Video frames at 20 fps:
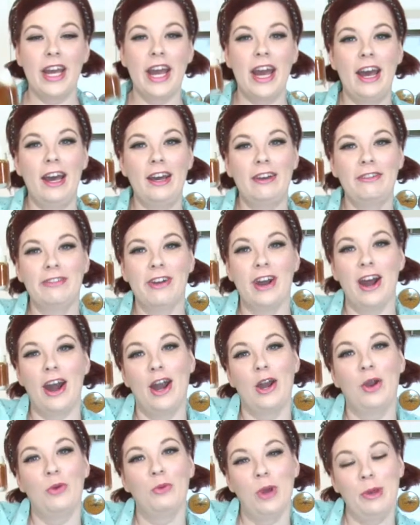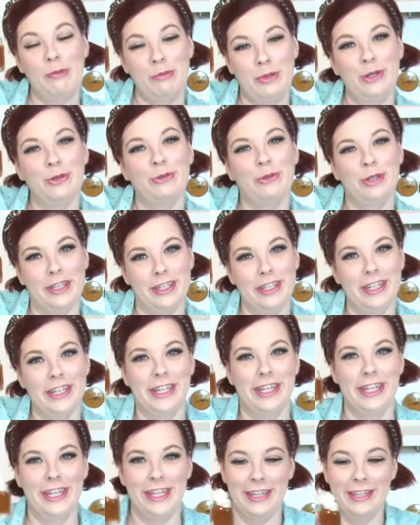have our whip it real
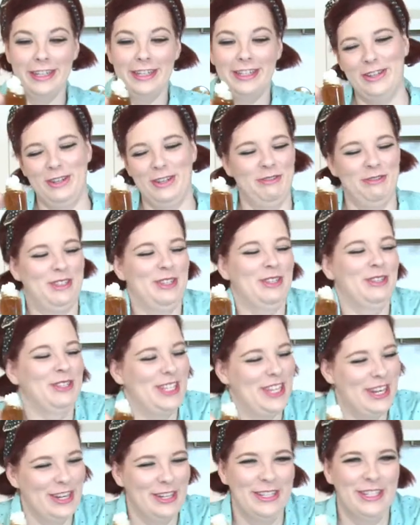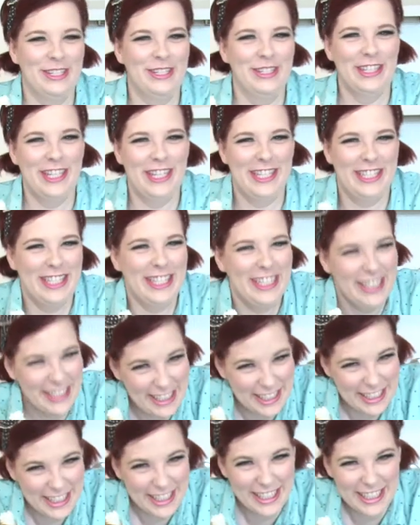good. Oh, I'm so scared to do this. Let want
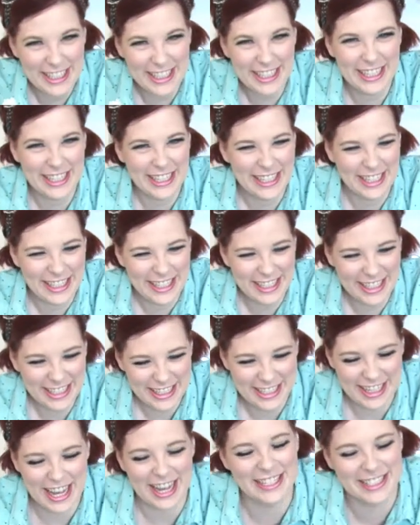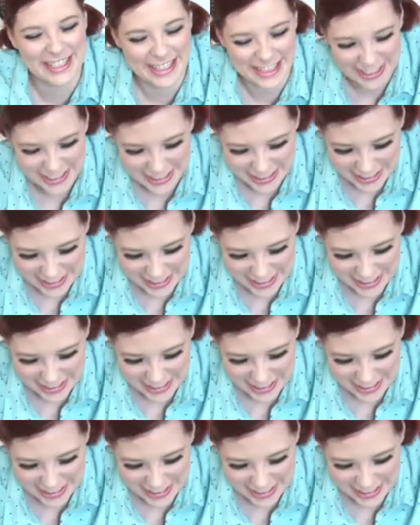me to do it with you? Yes.